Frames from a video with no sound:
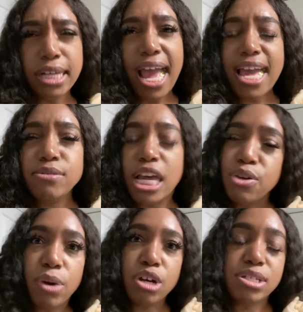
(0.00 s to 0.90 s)
And he's like, you
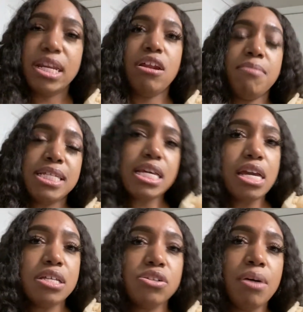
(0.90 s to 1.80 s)
want to go sit down in my
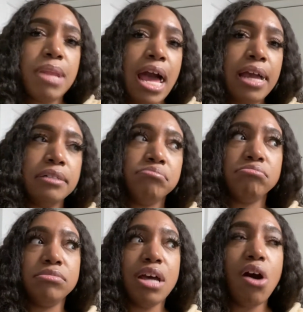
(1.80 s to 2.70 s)
seat? So I'm like,
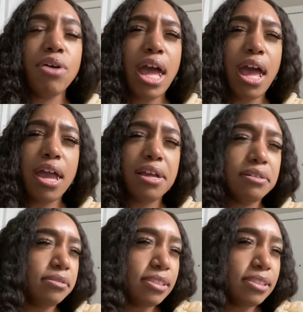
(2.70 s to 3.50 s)
okay.